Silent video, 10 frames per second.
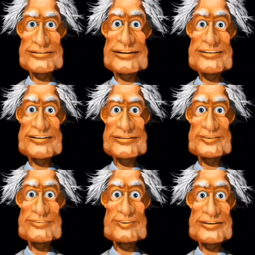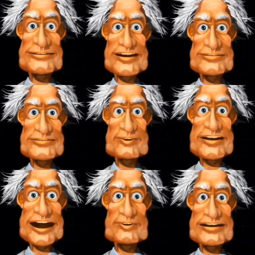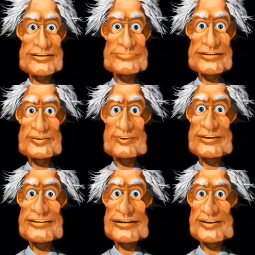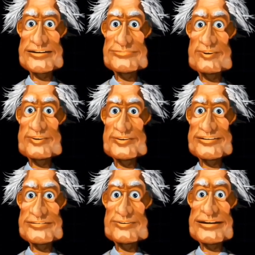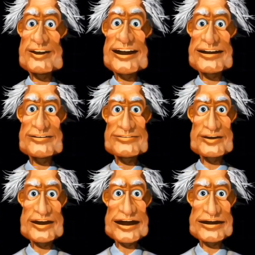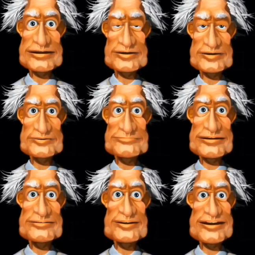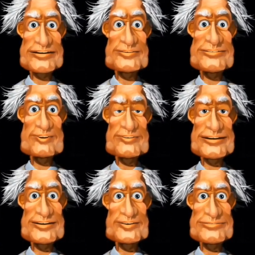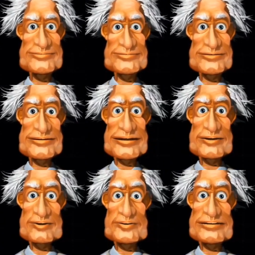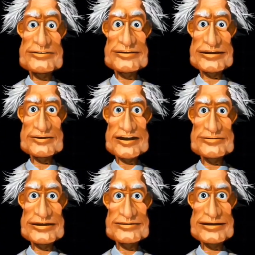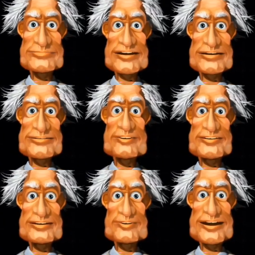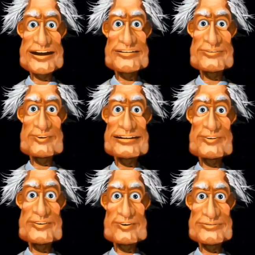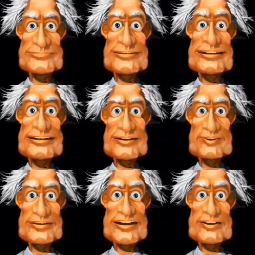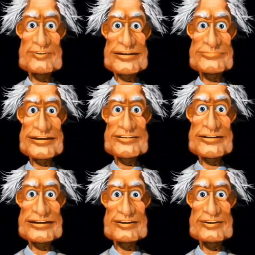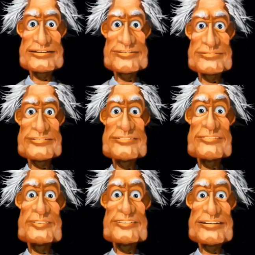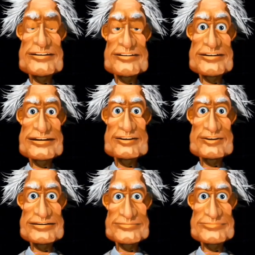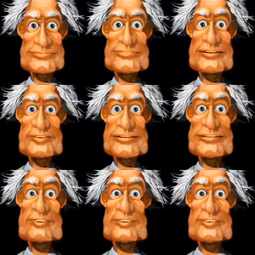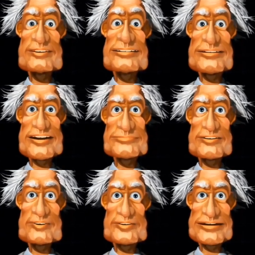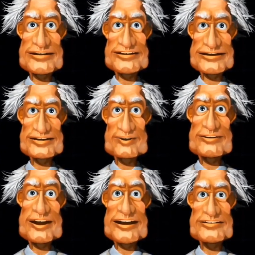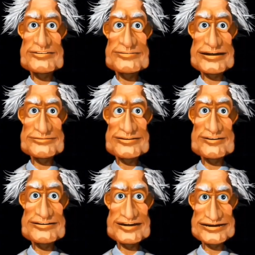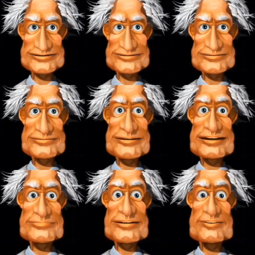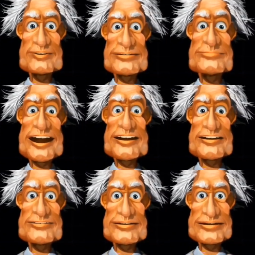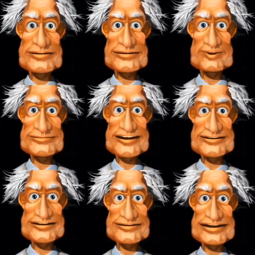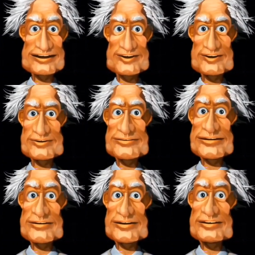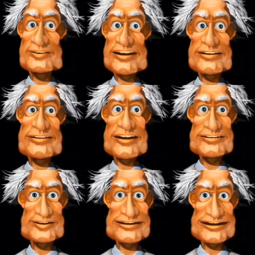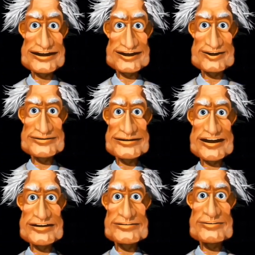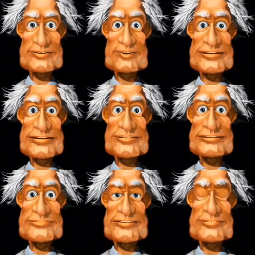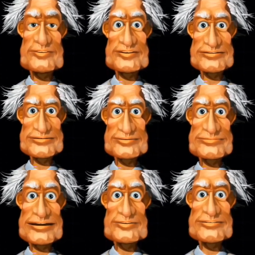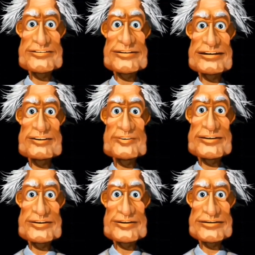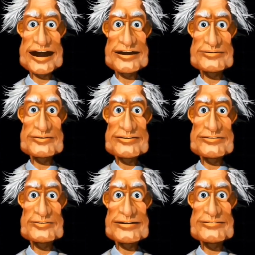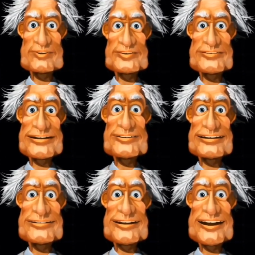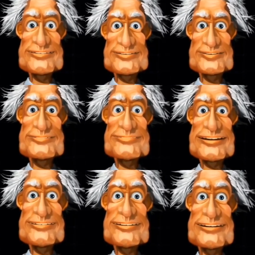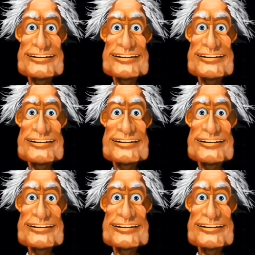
the pump is pushing the liquid horizontally, so there is no pressure, but the water is flowing at its maximum flow rate. As we slowly rotate the pump towards the vertical position, we see the flow rate decreases, but the pressure increases. That's because it's now pushing against the water and the friction. As we get all the way to the vertical position, there is zero water flowing out of the pump, but maximum pressure. That's because it's using all its energy to push against the water and hold